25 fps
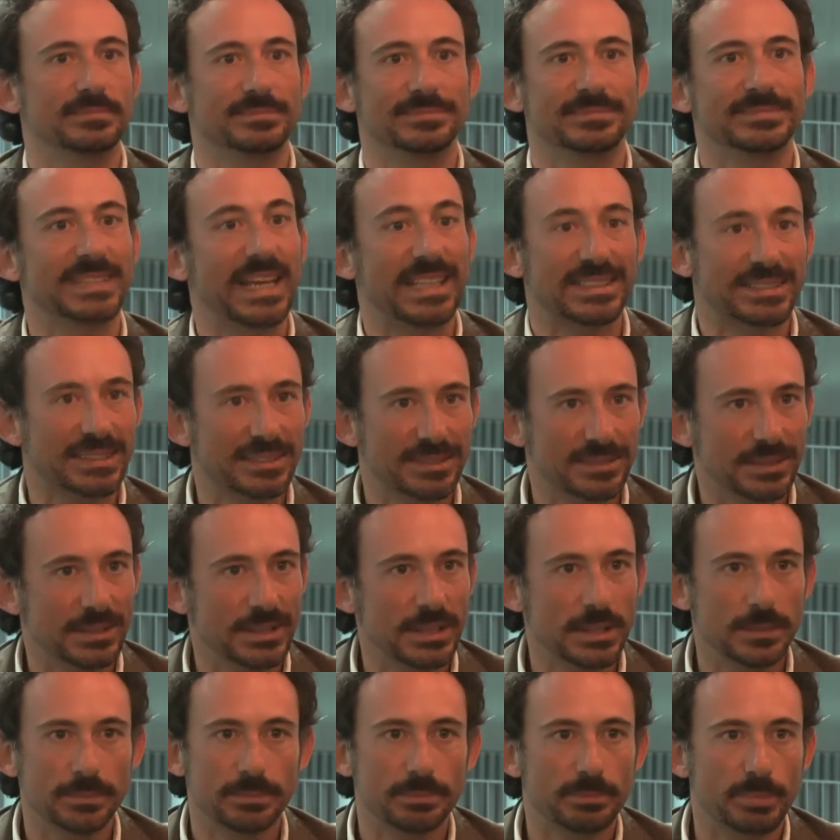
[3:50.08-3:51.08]

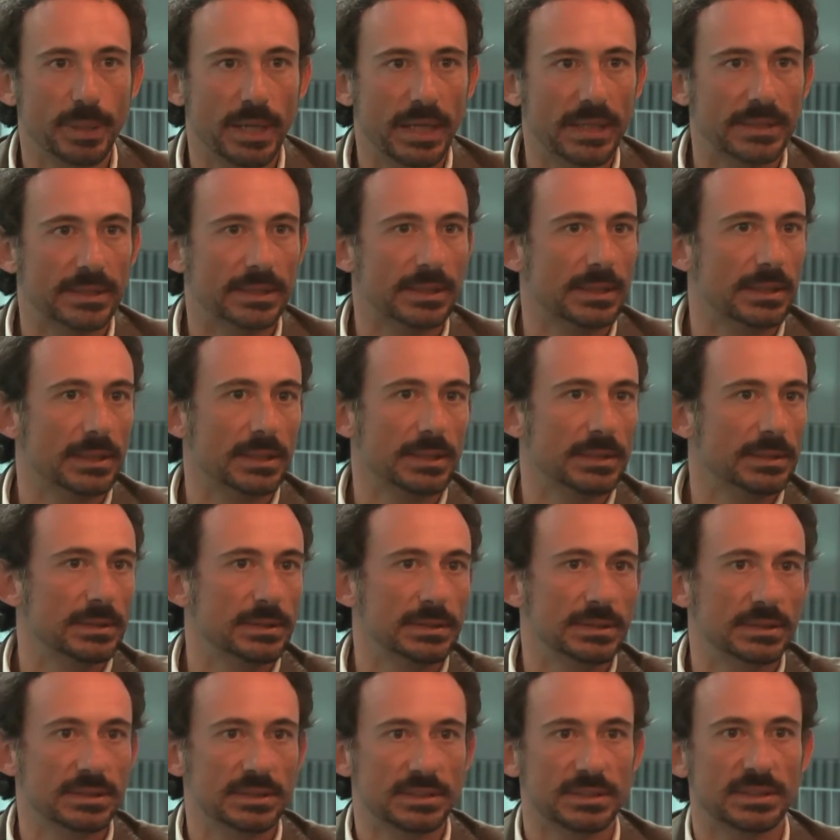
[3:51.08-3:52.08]
necessary, but
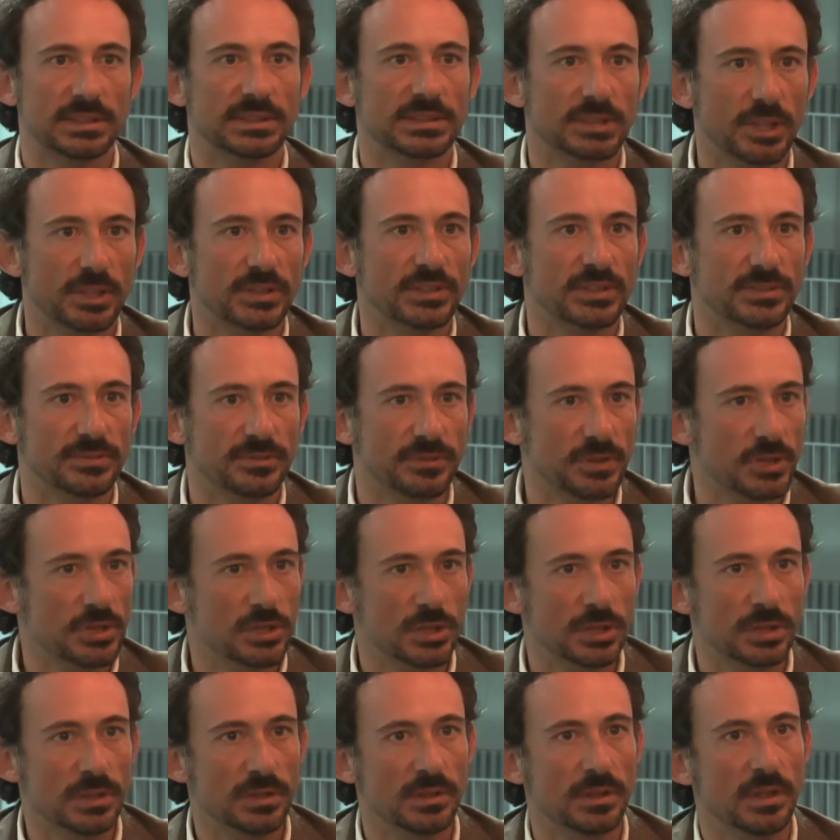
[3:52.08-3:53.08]
it's not
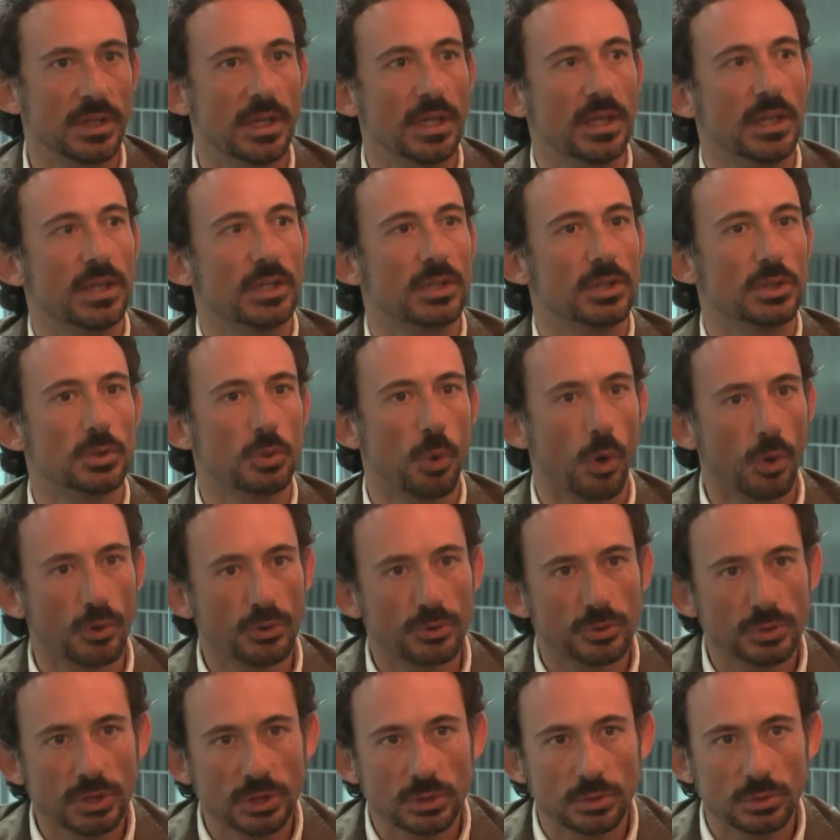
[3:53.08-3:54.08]
sufficient. You
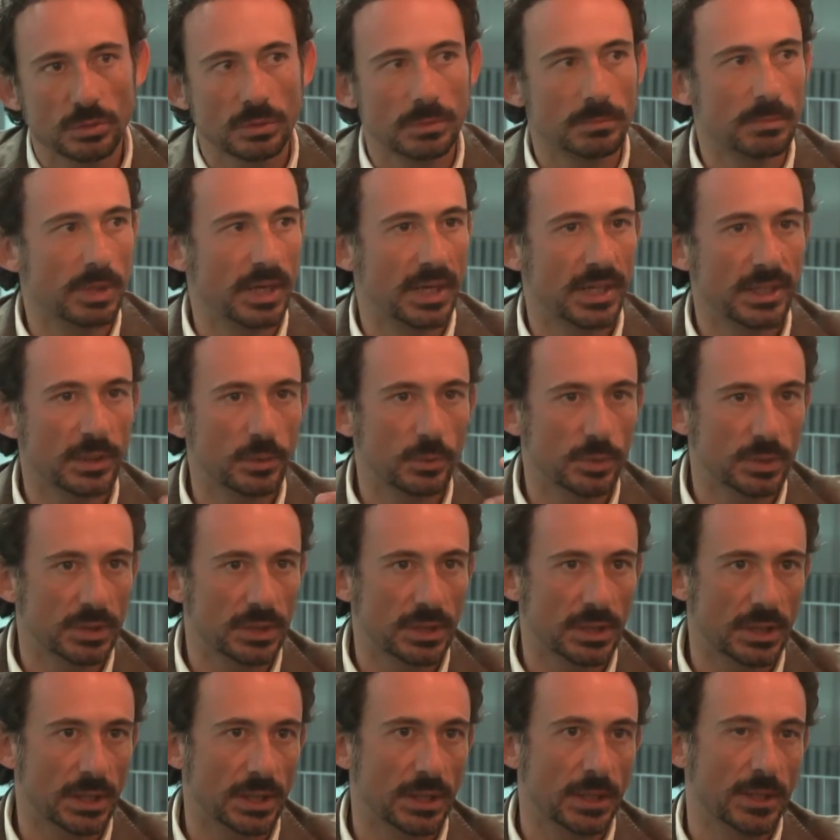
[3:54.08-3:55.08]
also need to combine it with
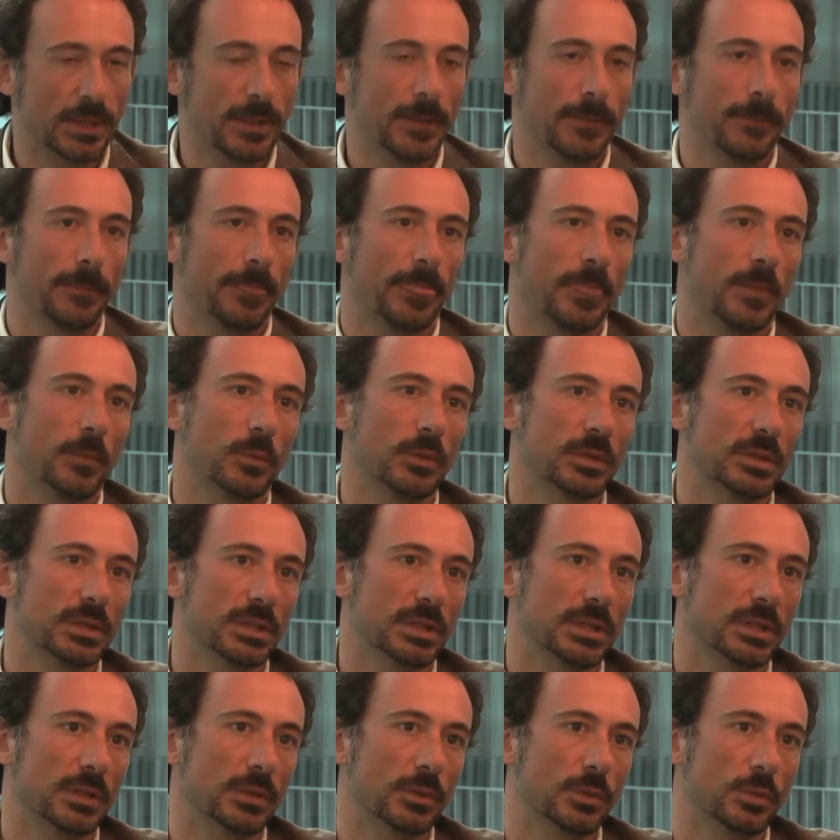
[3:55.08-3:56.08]

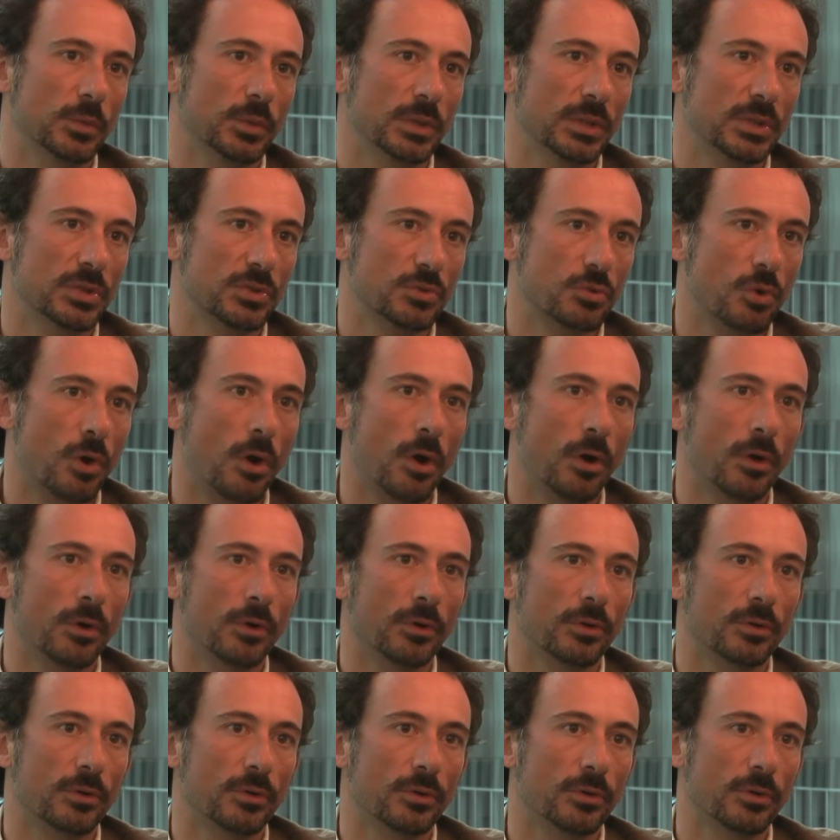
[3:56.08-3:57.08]
a
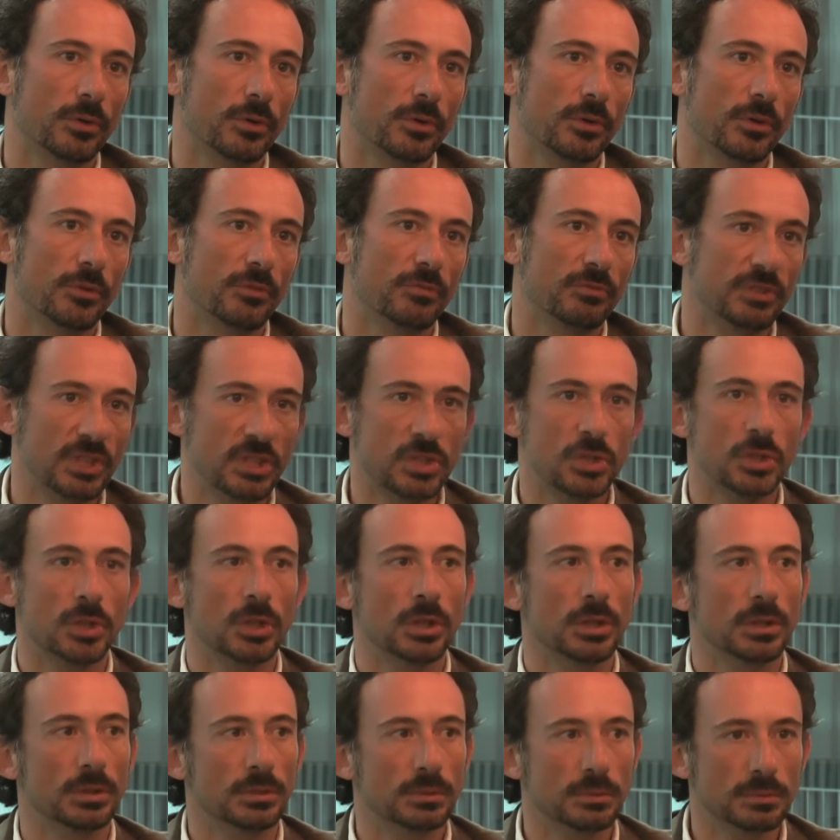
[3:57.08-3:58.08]
strong
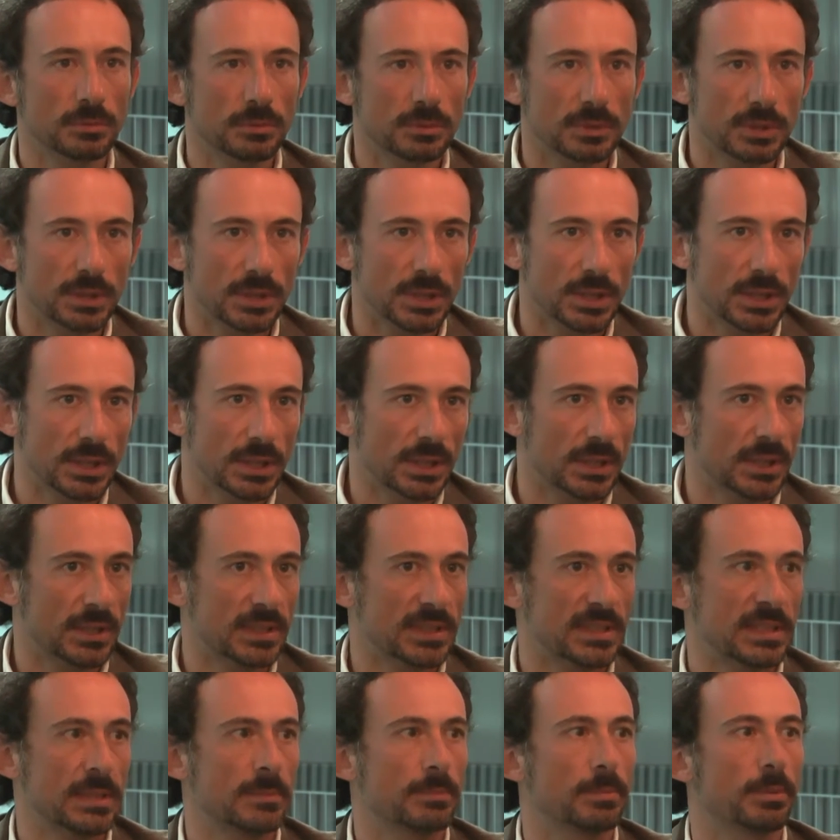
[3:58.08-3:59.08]
vision, a
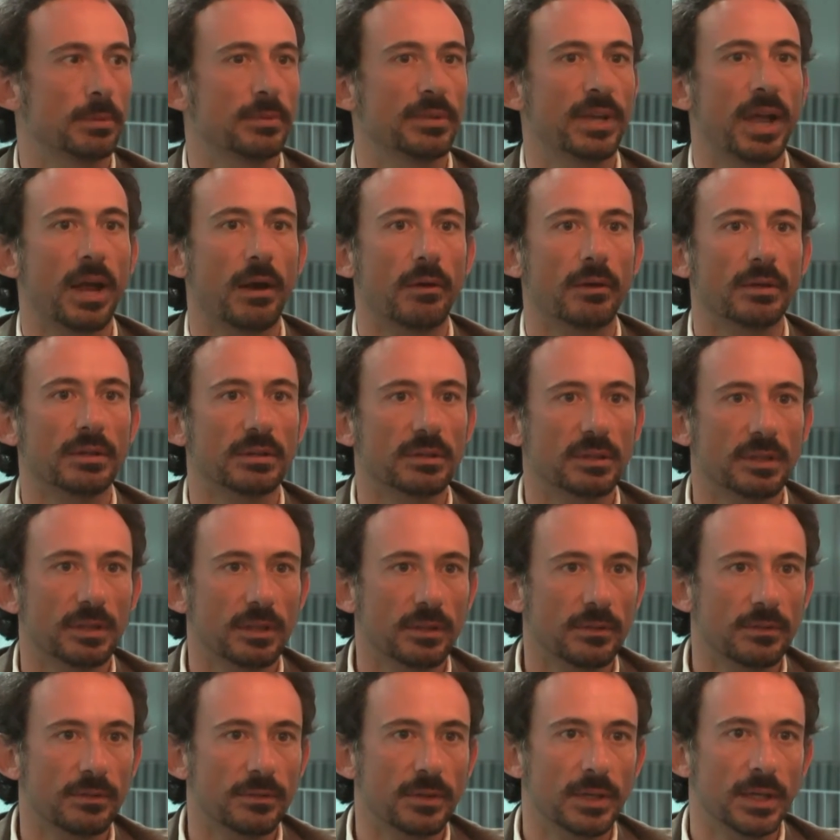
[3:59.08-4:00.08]
simple
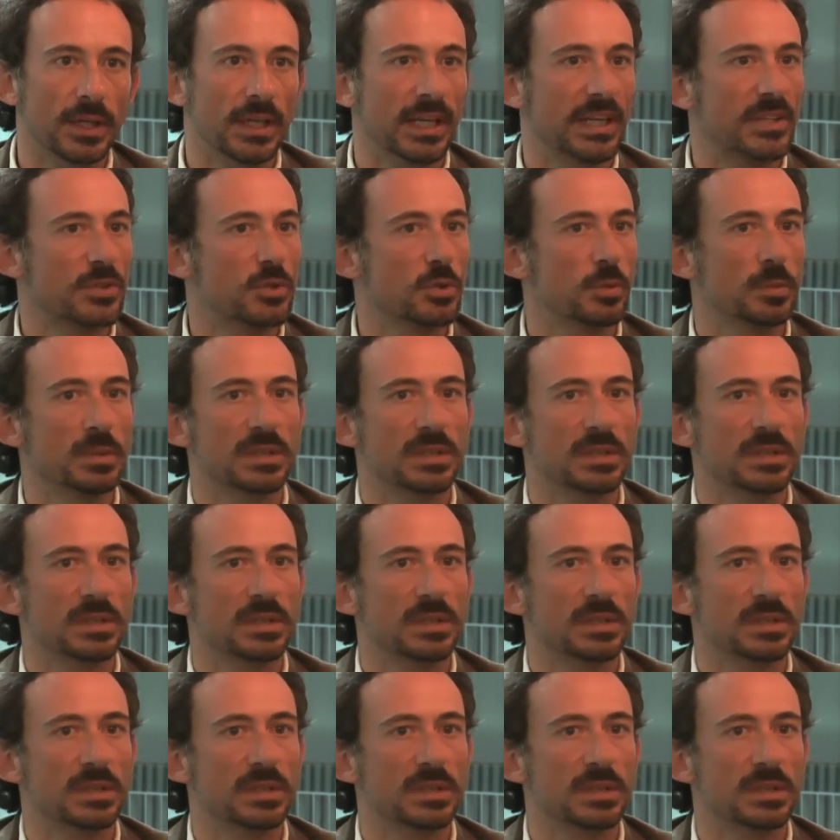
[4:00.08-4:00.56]
narrative. It has to